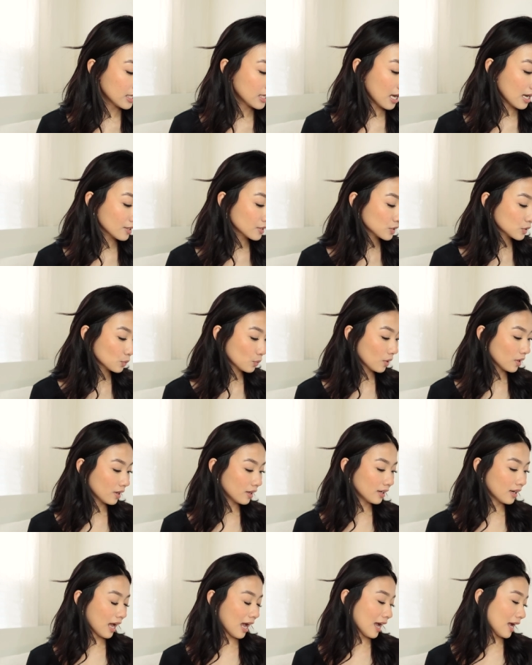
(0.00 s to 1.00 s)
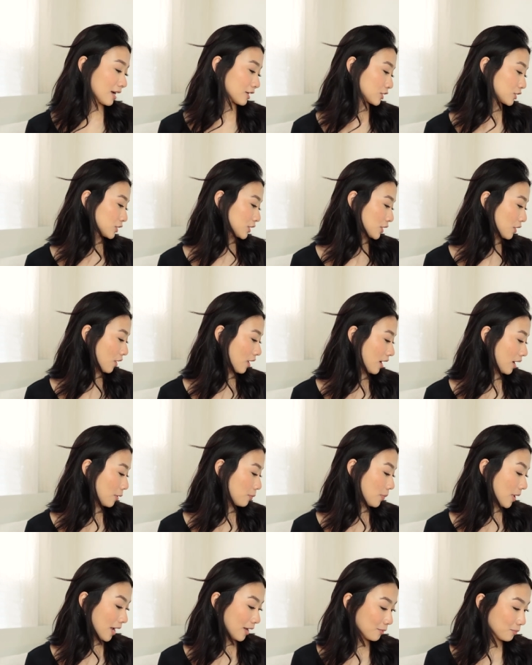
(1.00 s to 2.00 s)
The next one, I actually got
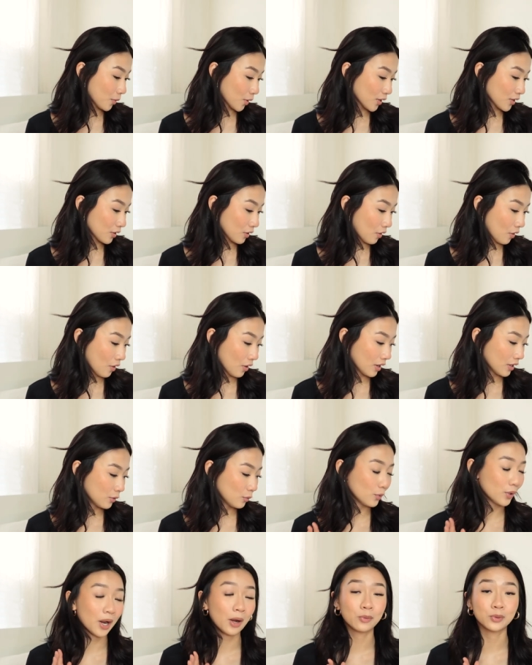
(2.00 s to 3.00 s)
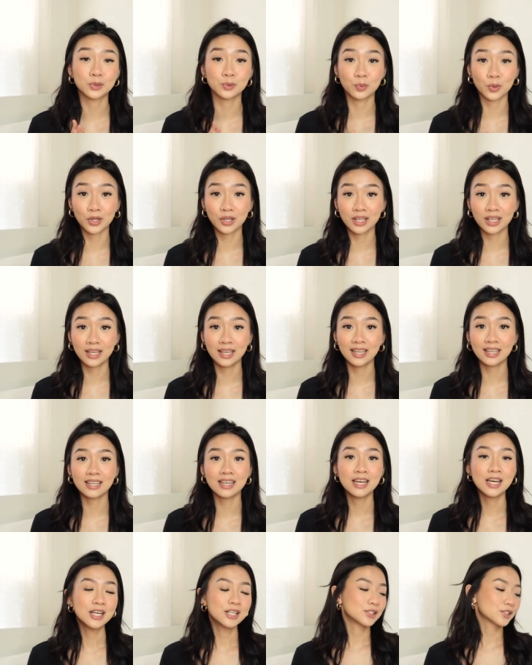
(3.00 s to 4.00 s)
a pen mark on when I was
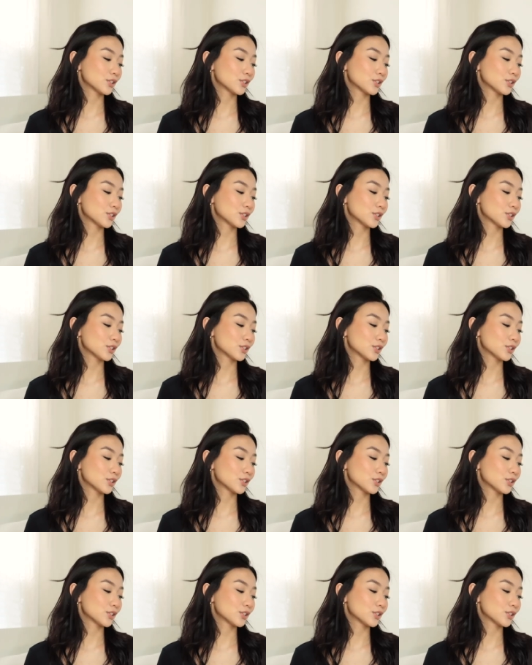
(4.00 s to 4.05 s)
working.